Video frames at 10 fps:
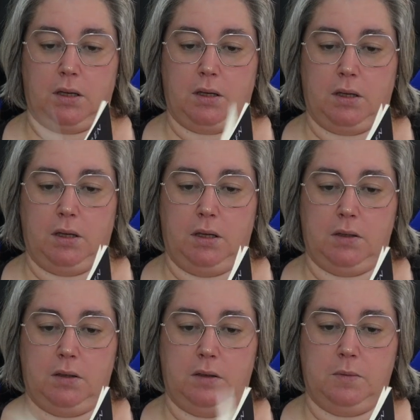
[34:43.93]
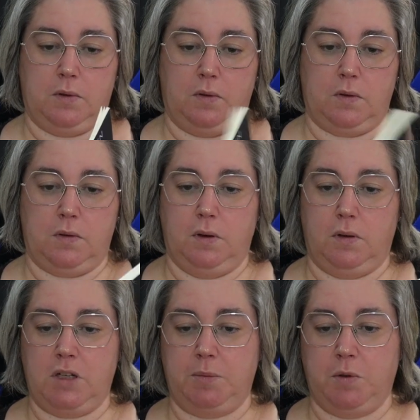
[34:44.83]
Key terms, author's note.
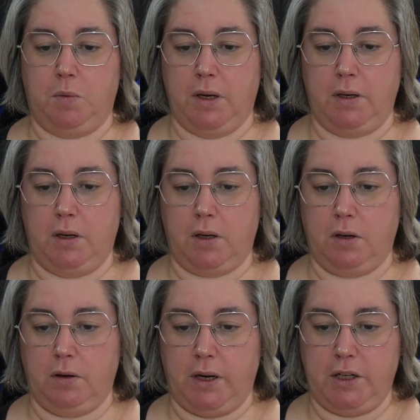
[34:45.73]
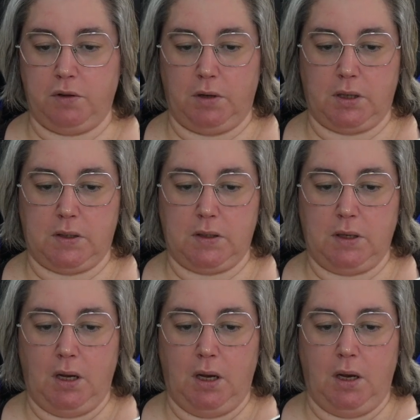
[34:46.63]
Chapter 1, Cratrix.
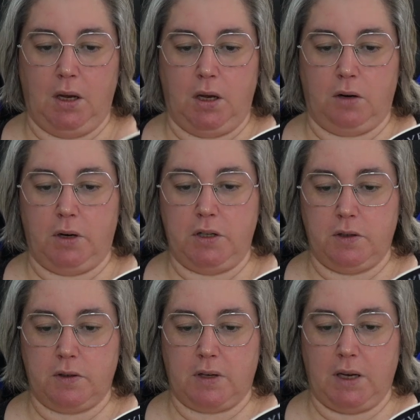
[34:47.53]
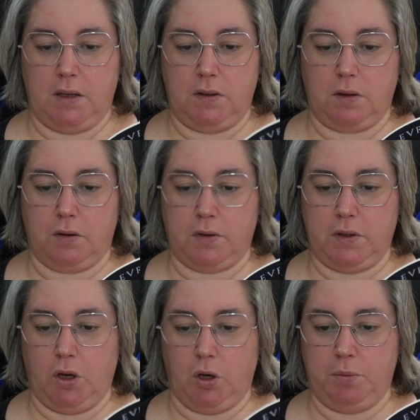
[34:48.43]
Cratrix gazed across
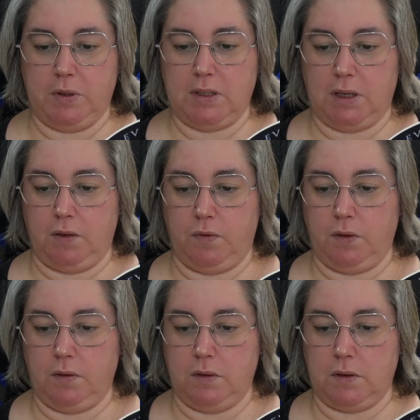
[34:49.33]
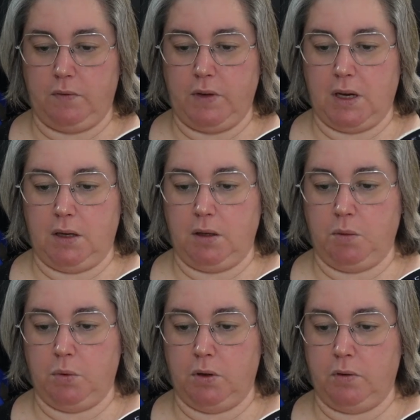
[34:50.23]
the open sunny fields of the
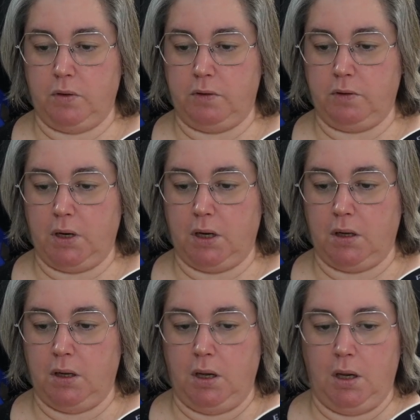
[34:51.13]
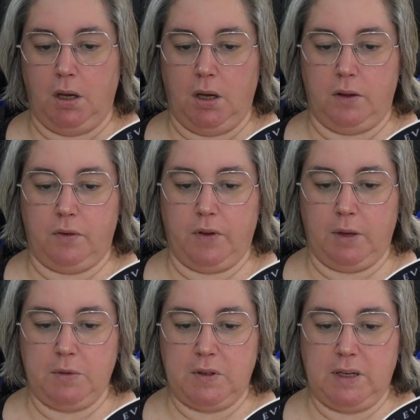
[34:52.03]
alien world of Drenna. The
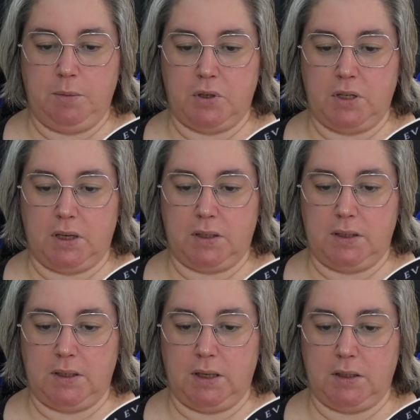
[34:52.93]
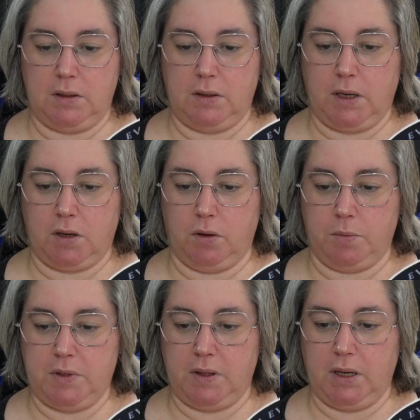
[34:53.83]
farmers he protected tended to their
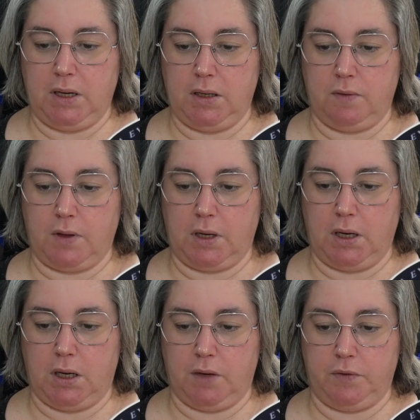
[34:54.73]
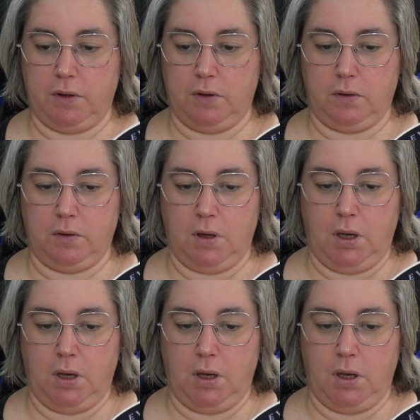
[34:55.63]
crops in the heat of the late afternoon.